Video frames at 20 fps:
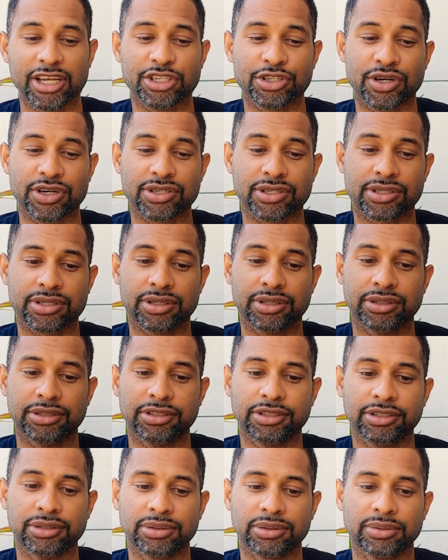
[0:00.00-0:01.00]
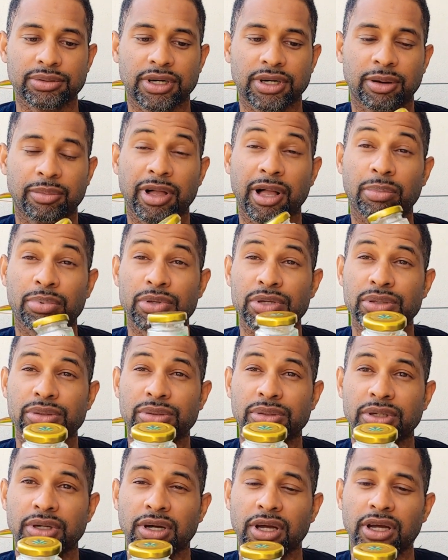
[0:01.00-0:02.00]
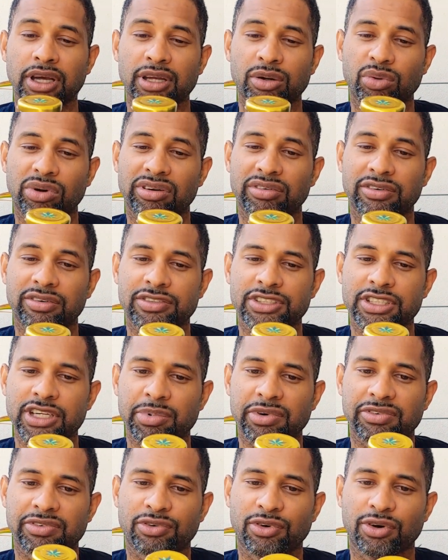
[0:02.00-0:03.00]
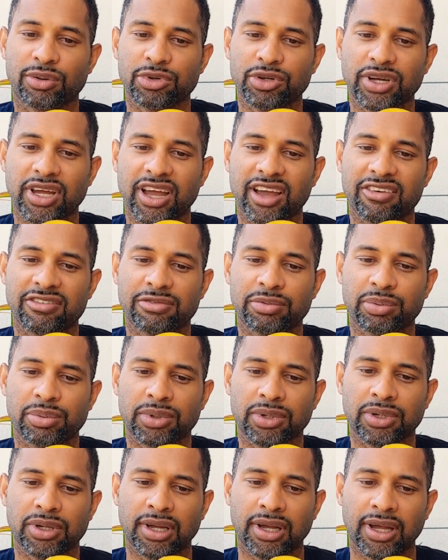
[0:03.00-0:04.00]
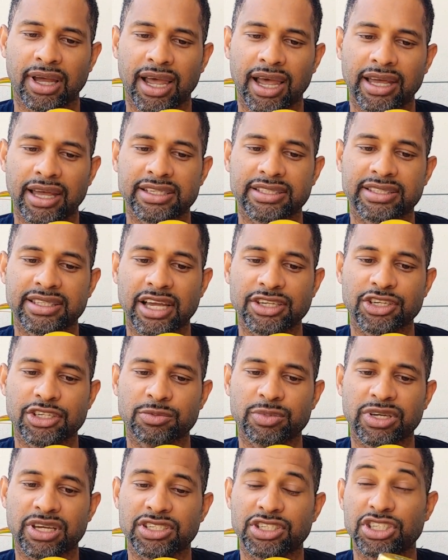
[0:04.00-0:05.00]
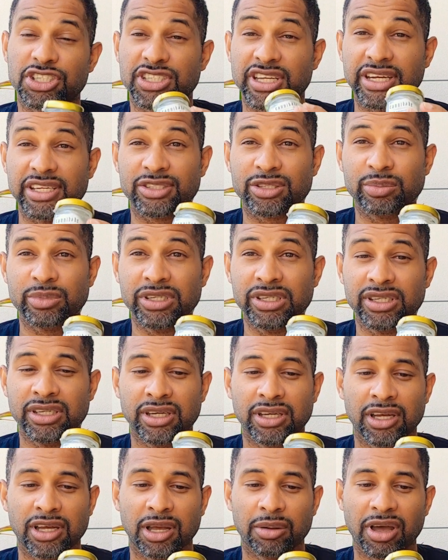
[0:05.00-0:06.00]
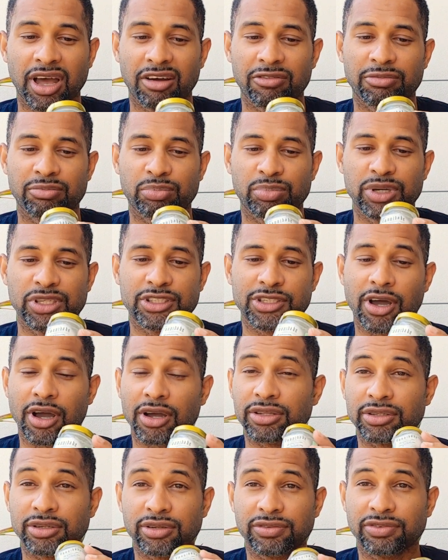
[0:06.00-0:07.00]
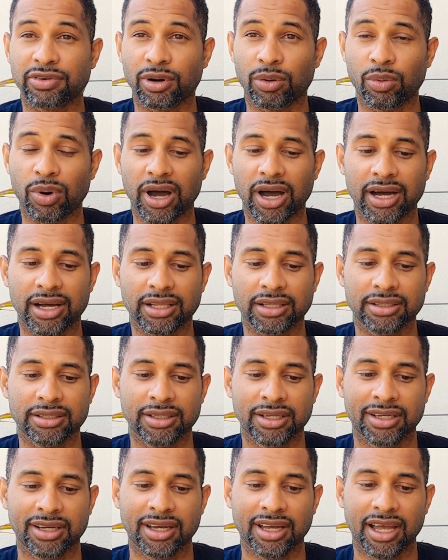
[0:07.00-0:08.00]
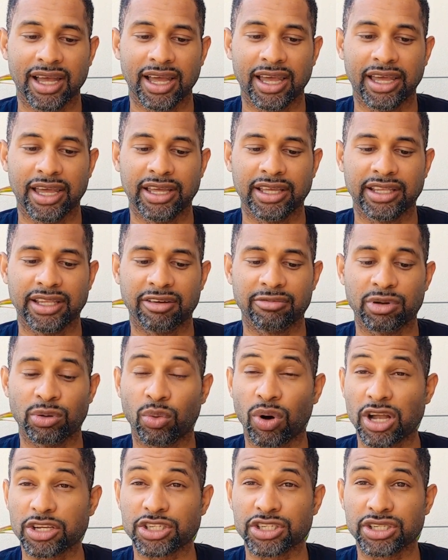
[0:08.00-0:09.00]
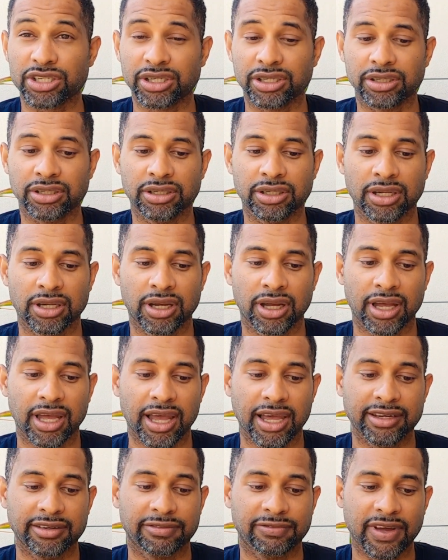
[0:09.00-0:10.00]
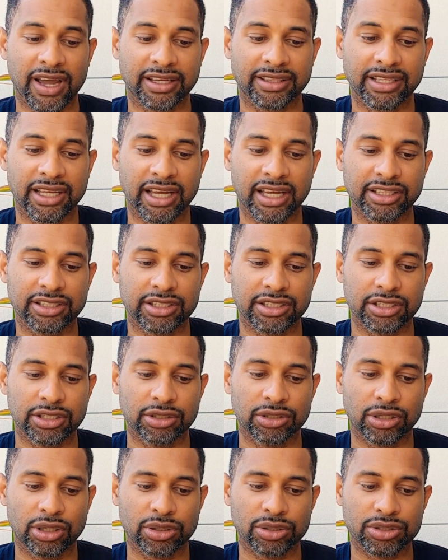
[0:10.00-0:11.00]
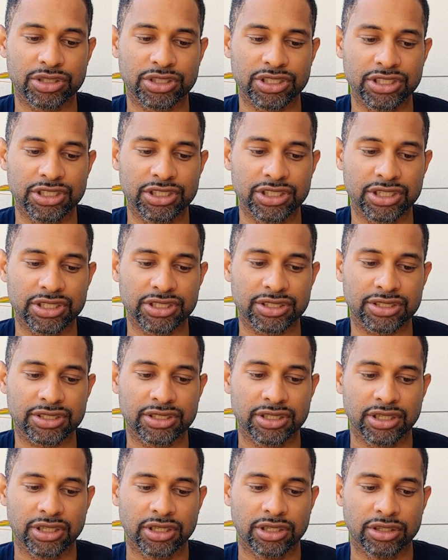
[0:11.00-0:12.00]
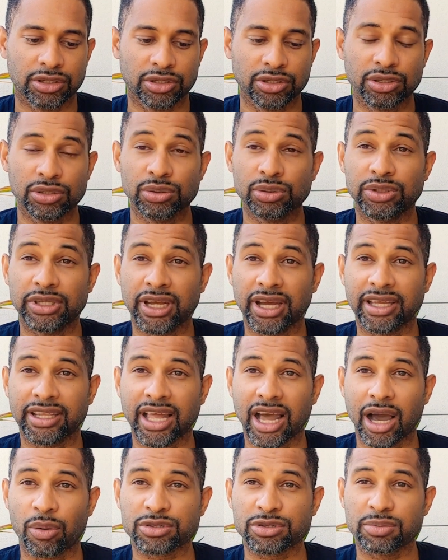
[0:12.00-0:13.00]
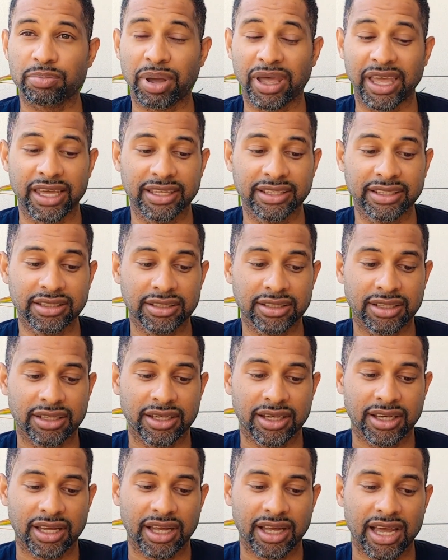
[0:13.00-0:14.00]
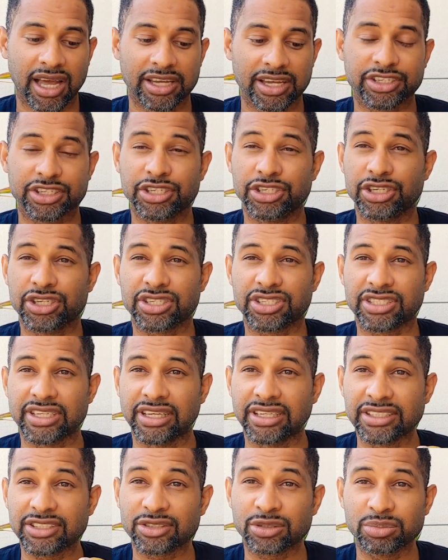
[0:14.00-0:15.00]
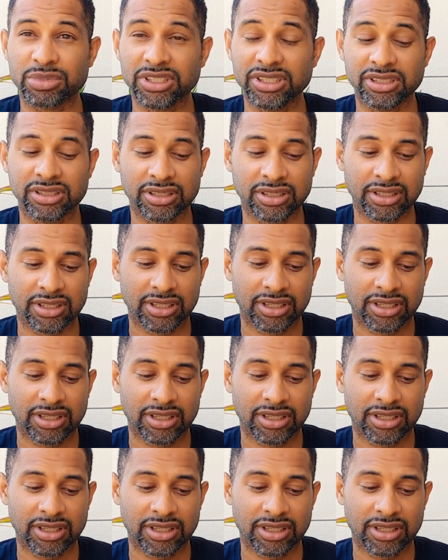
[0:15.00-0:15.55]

I trust her to help you in whatever shape or form you have. And it's not just because she sent this to me. I've been talking to her for a while, and I've been watching her, and the fact that, you know, she just knew that I was in pain, and she just sent this to me,